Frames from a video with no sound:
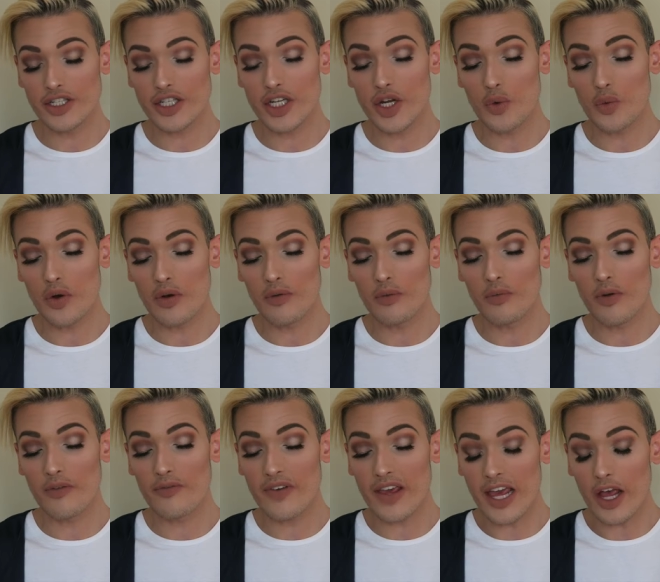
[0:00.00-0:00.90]
to re
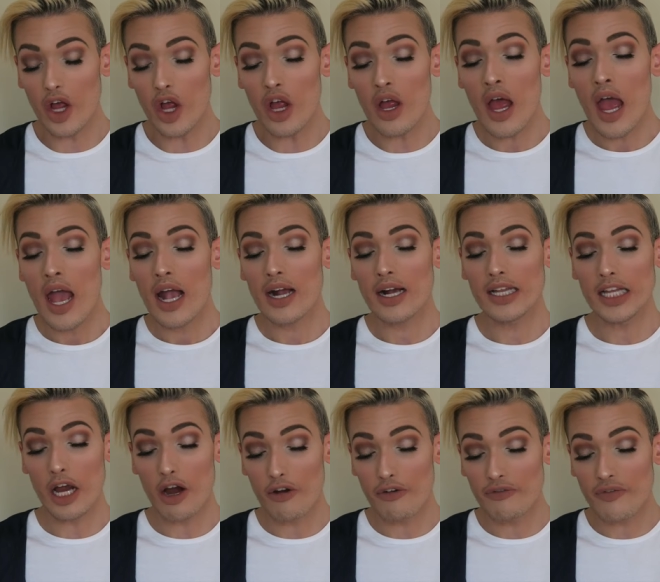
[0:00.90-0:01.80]
reveal
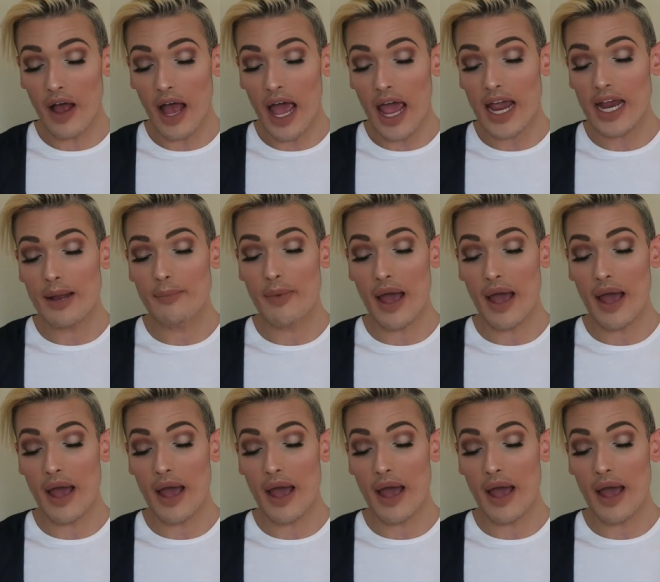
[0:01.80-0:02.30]
clarified,